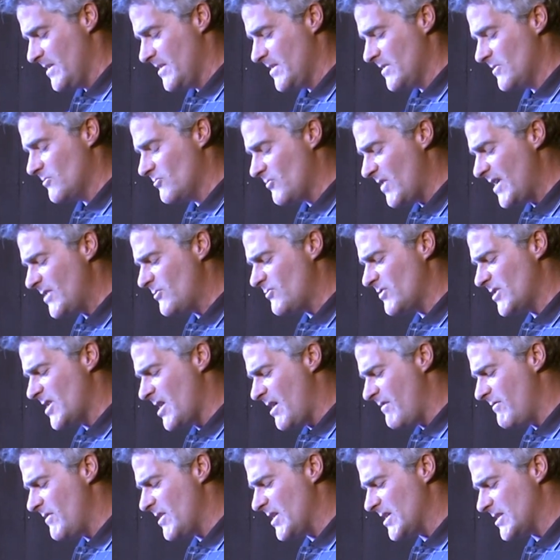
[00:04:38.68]
"Great
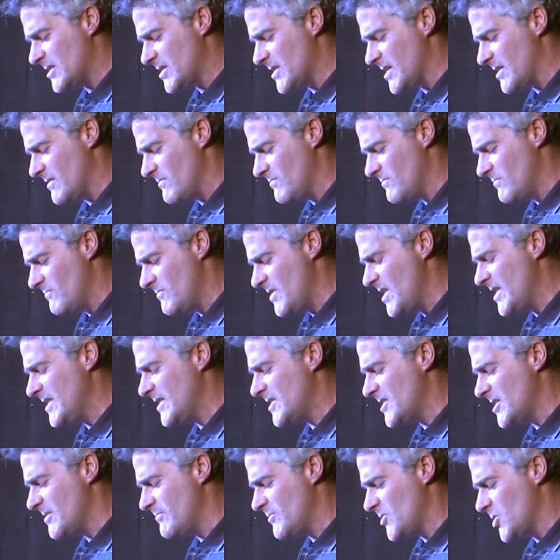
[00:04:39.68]
recovery," I said. "Really
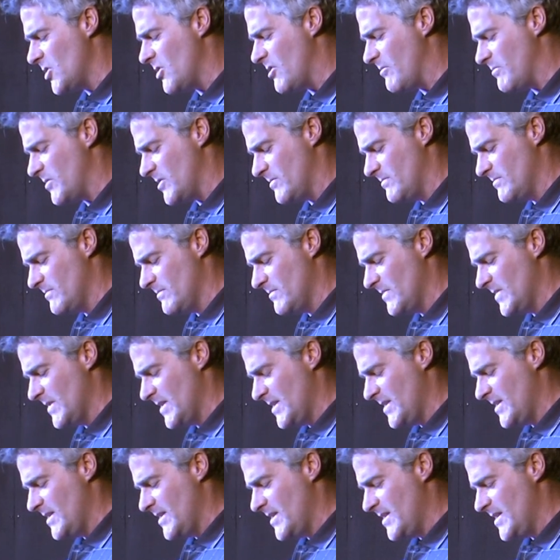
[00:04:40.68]
tip-top."
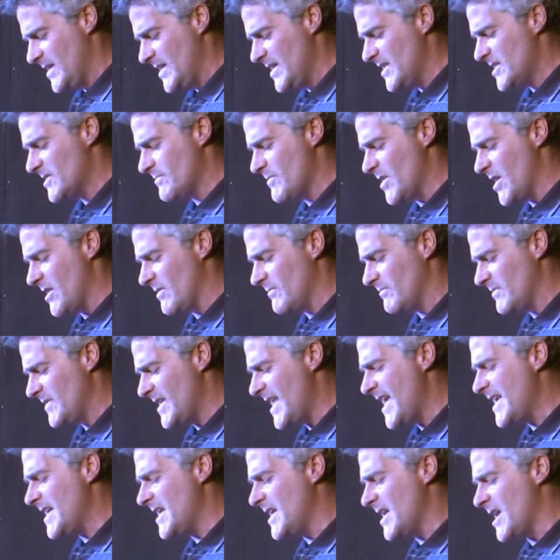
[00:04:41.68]
He smiled.
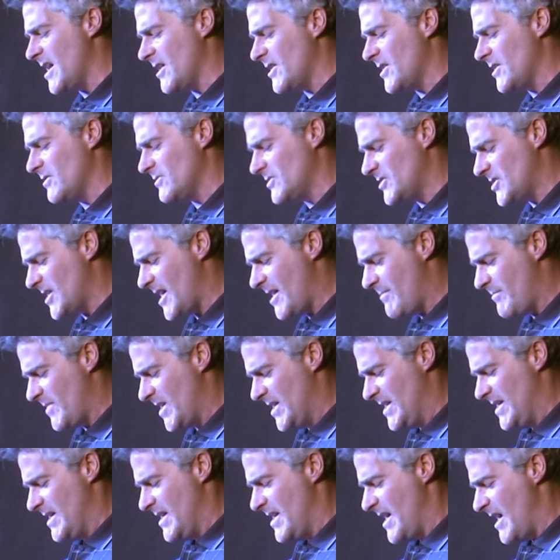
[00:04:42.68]
"Lady luck, old chap.
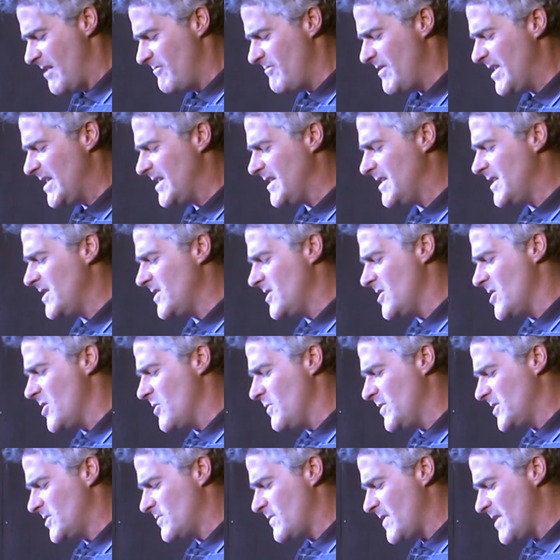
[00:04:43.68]
I really didn't know
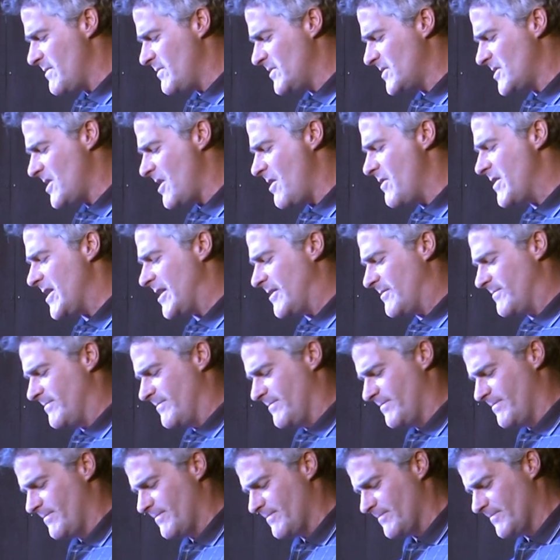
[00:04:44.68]
which way it was going."
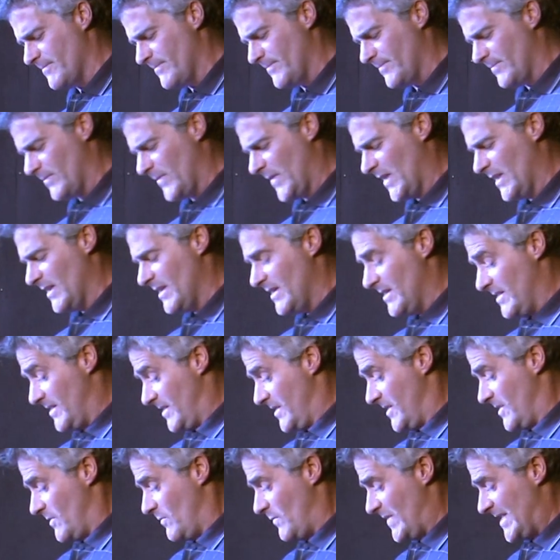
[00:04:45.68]

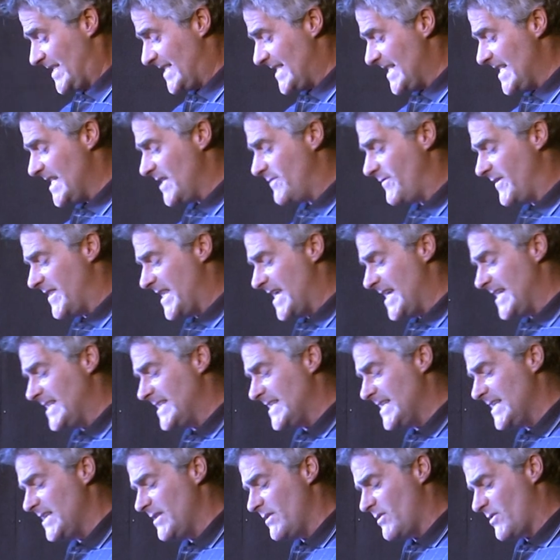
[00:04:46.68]
We teed for the
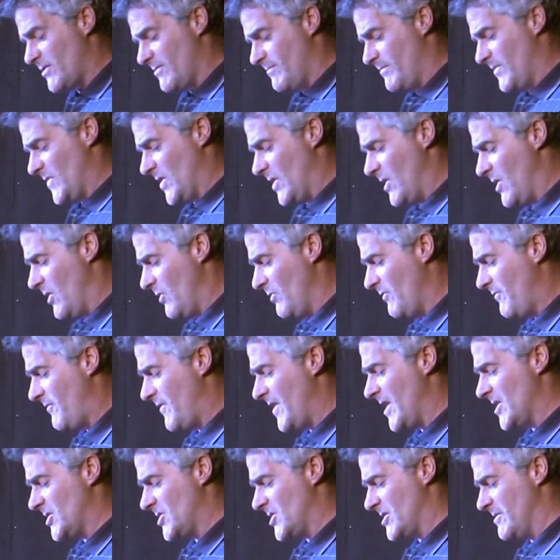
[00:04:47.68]
18th, the hole
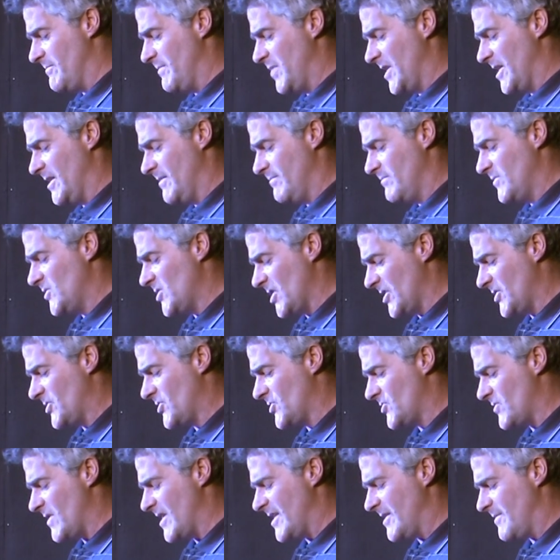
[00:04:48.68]
far simpler, just
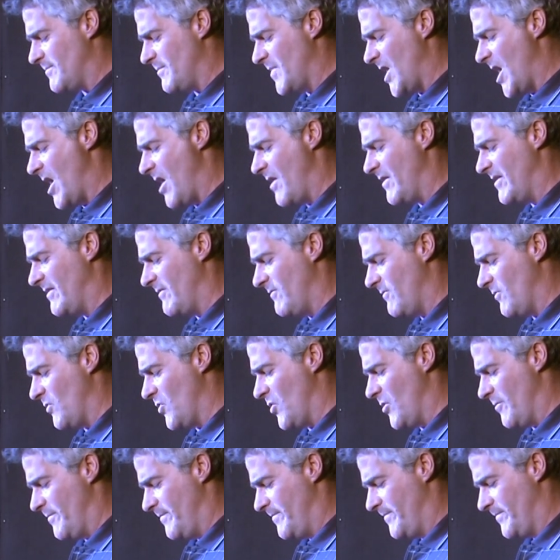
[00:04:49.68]
straight, par in
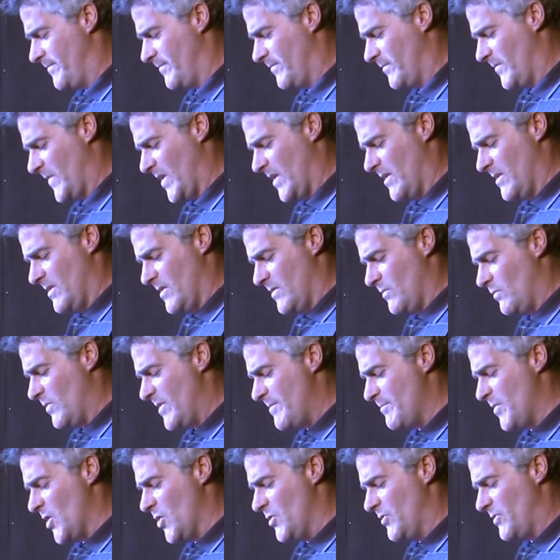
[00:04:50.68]
4. We
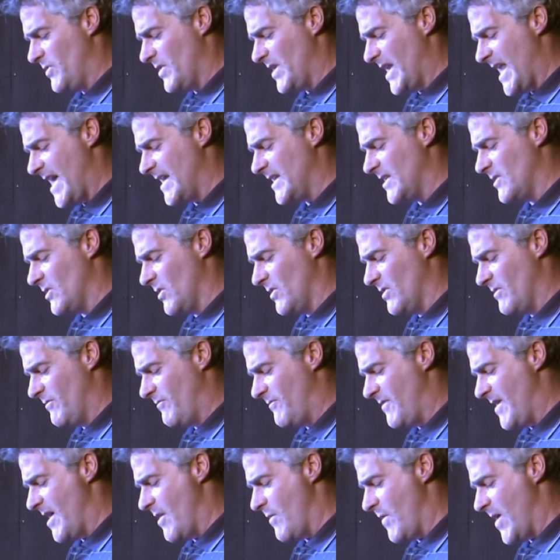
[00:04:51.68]
both landed on the
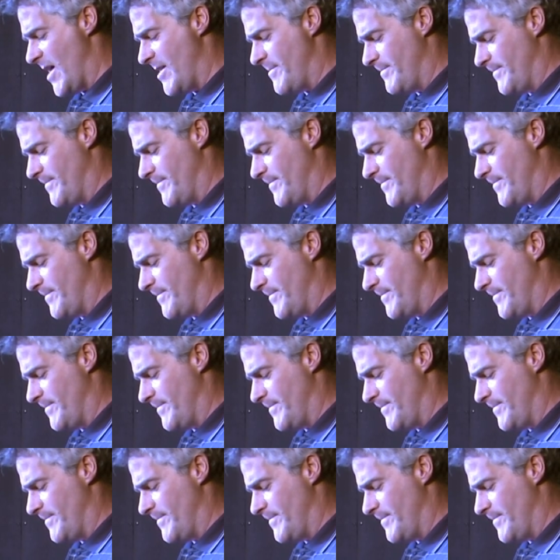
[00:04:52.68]
fairway.